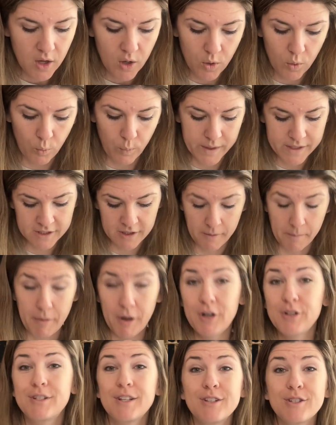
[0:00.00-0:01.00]
Winter
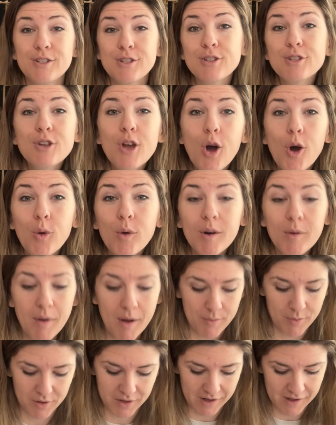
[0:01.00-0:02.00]
birds and snow are
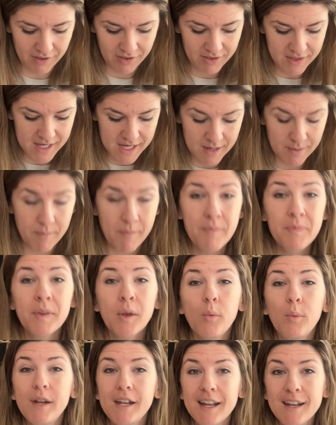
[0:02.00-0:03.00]
what we're in theme.
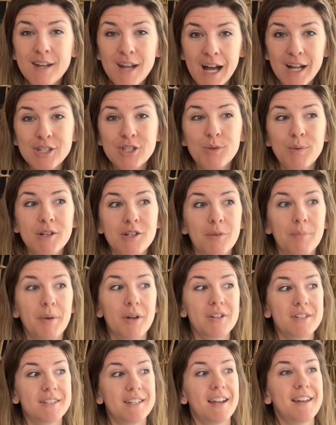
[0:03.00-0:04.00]
We did not do winter
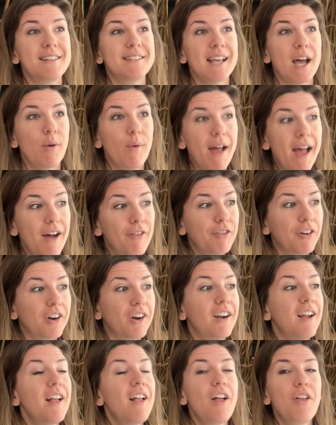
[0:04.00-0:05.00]
bird studies.
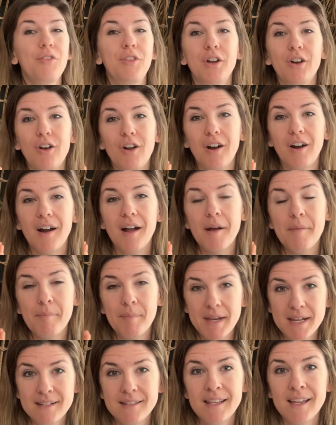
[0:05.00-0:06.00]
However, there are
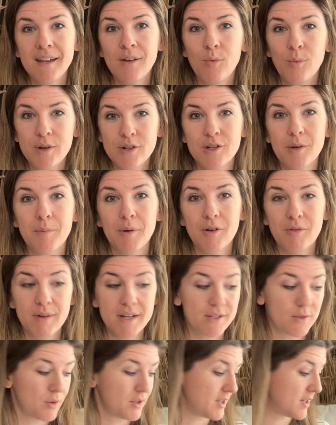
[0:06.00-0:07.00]
amazing winter bird
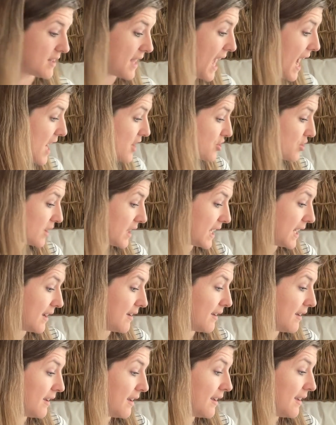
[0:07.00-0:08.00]
resources. Actually,
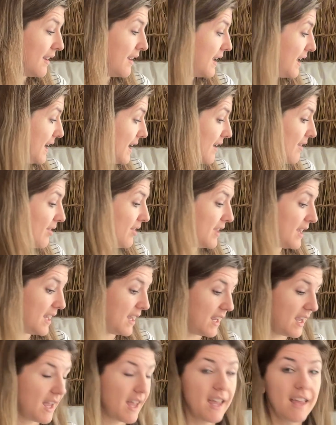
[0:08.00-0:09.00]
in
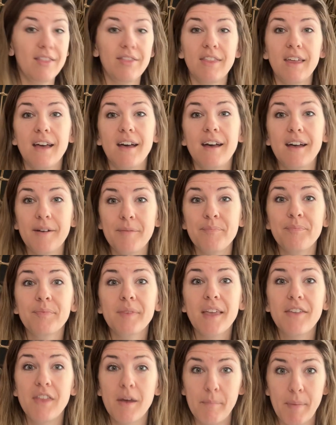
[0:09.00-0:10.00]

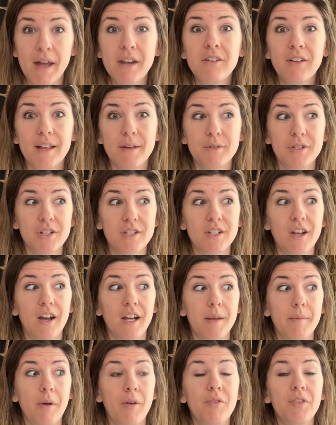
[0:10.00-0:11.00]
the bundle I was just
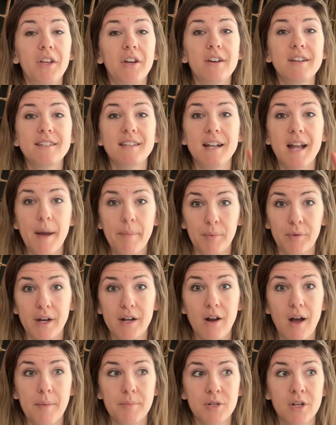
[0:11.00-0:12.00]
talking about, there is an
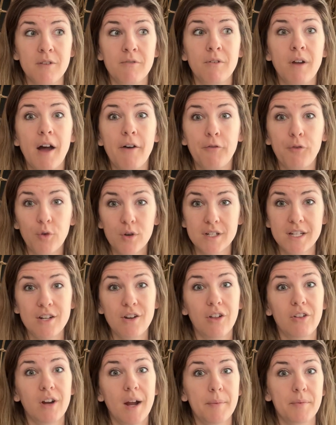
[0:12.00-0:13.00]
upgrade option, a
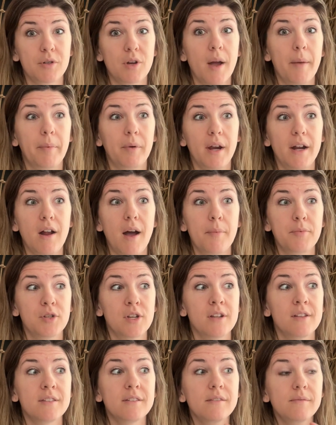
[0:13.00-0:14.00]
$14 upgrade option